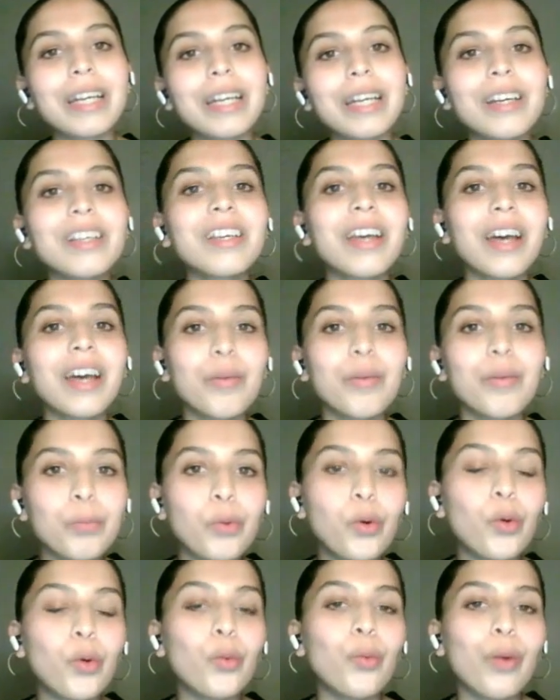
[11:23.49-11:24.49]
occur
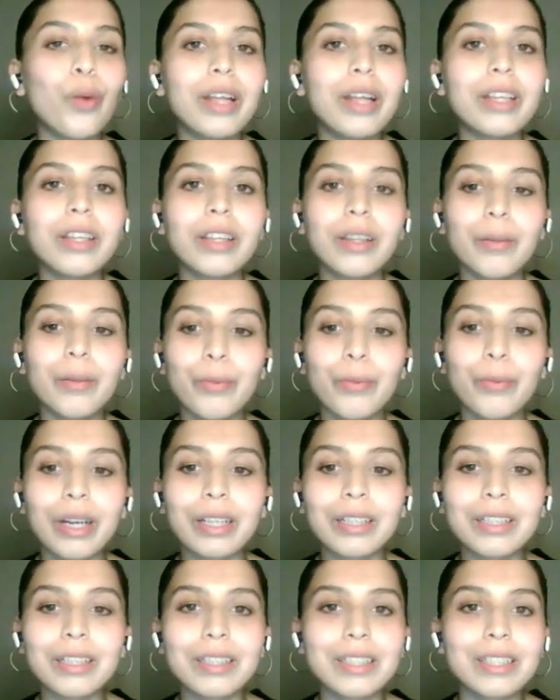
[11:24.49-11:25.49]
more when the
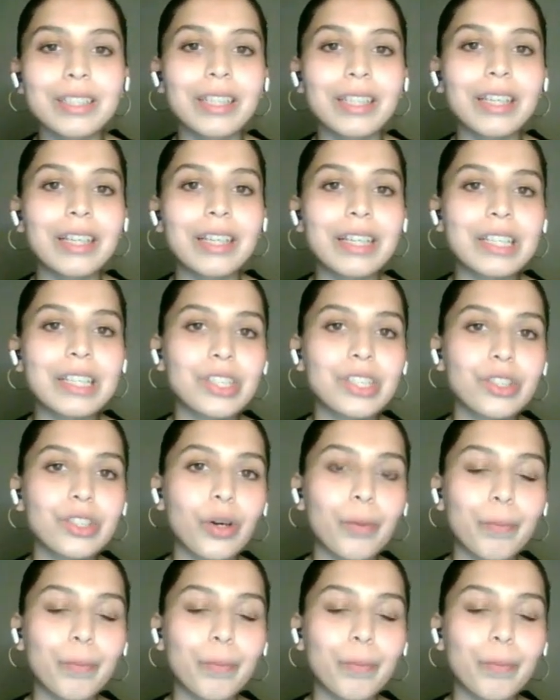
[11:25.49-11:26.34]
pregnancy is not